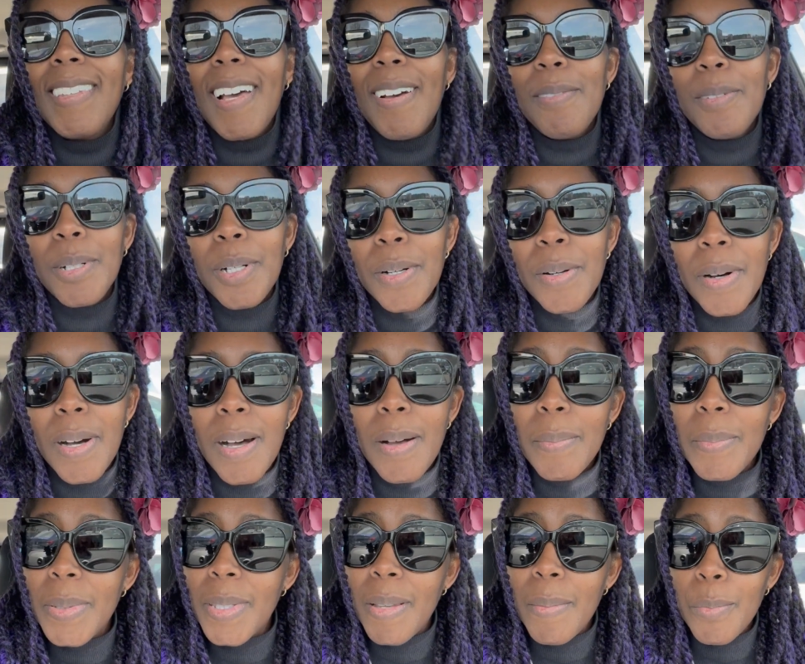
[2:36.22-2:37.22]
That will go
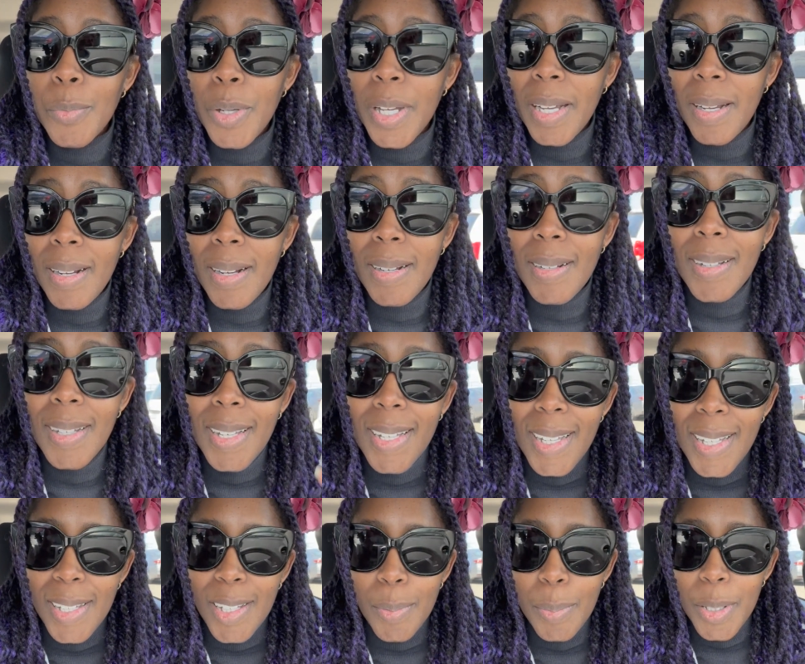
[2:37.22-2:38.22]
up somewhere.
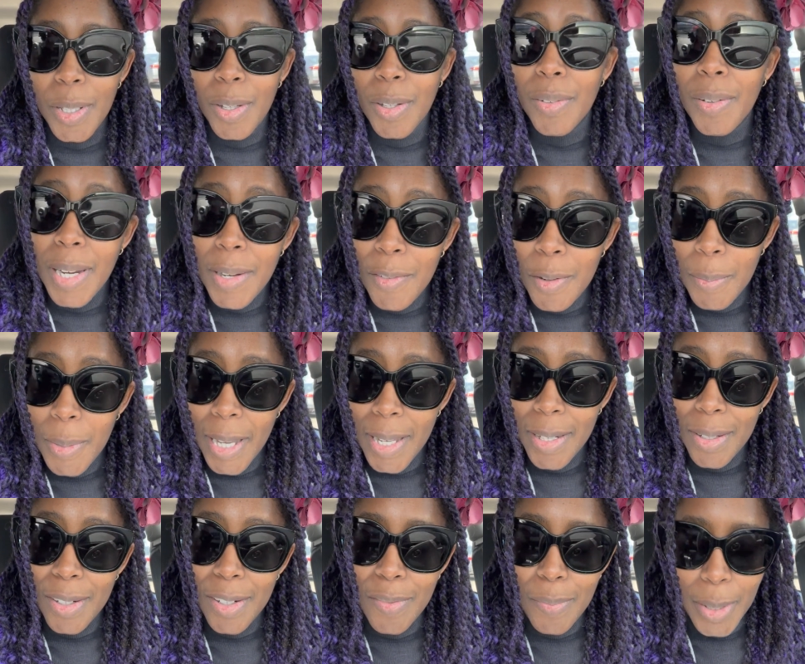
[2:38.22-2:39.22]
It'll be a great
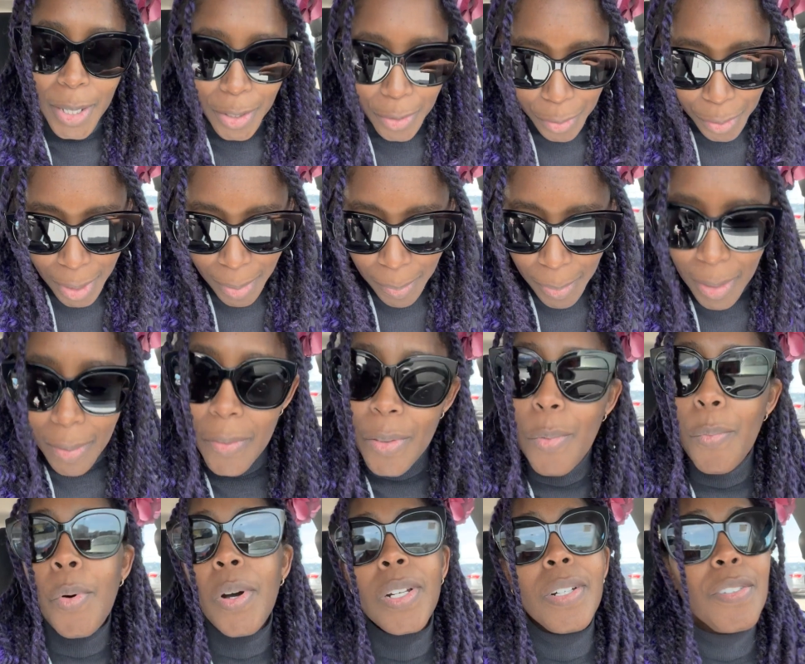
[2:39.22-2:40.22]
reminder of my trip and of the
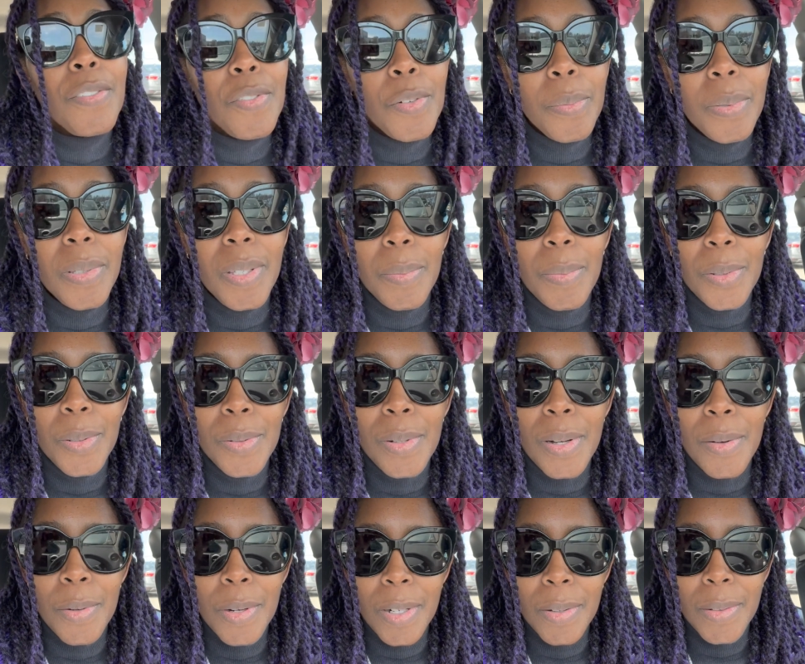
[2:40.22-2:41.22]
wonderful people who I
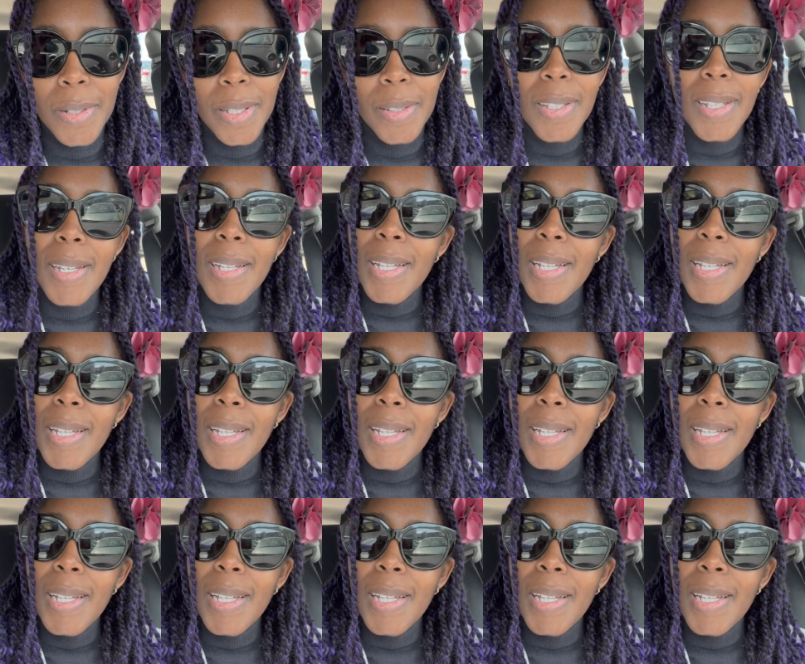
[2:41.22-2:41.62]
work with.